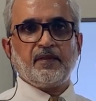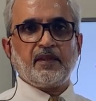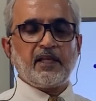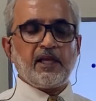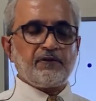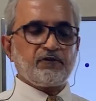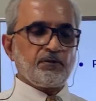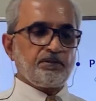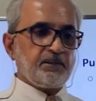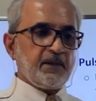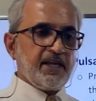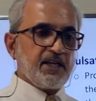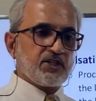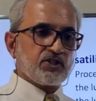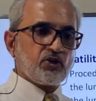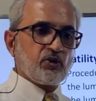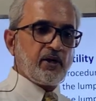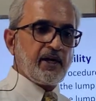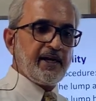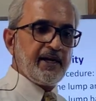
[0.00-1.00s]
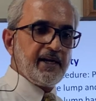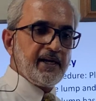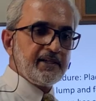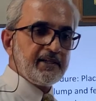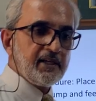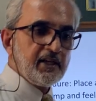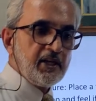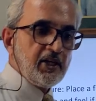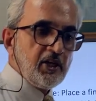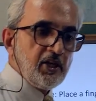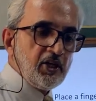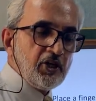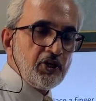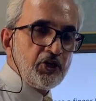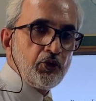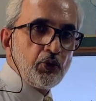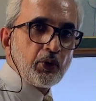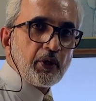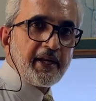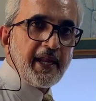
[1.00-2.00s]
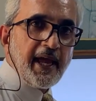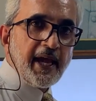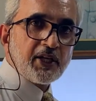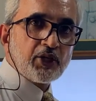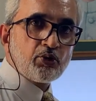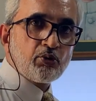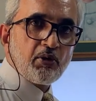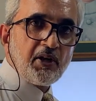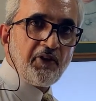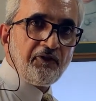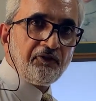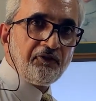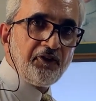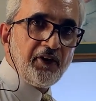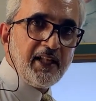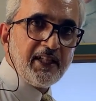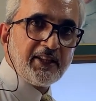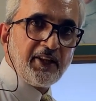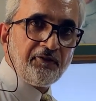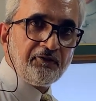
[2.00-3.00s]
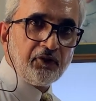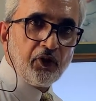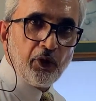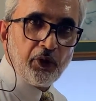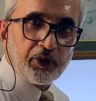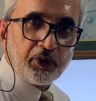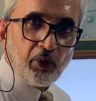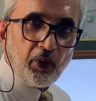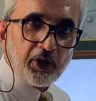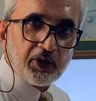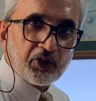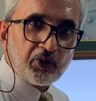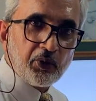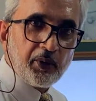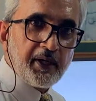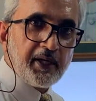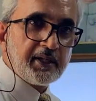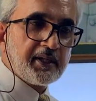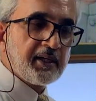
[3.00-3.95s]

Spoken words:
If you place your hand, you can actually feel the fluid going through